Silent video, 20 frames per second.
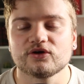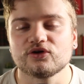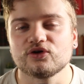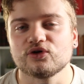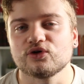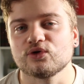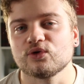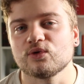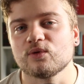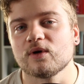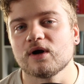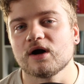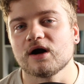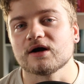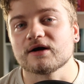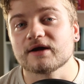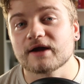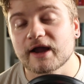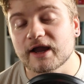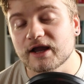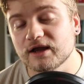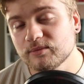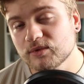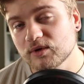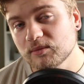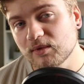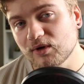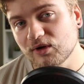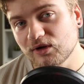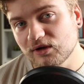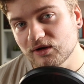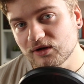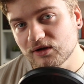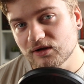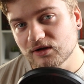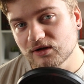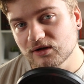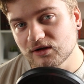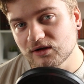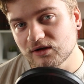you are capable
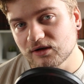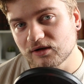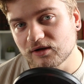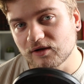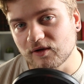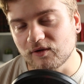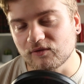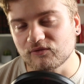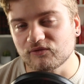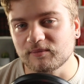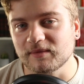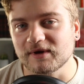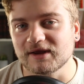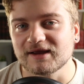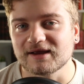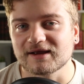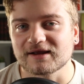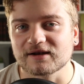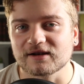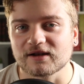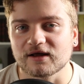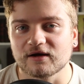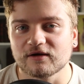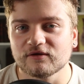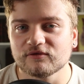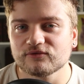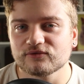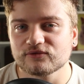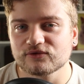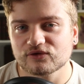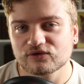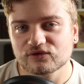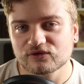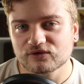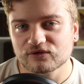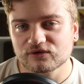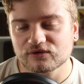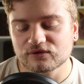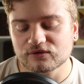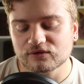of being loved,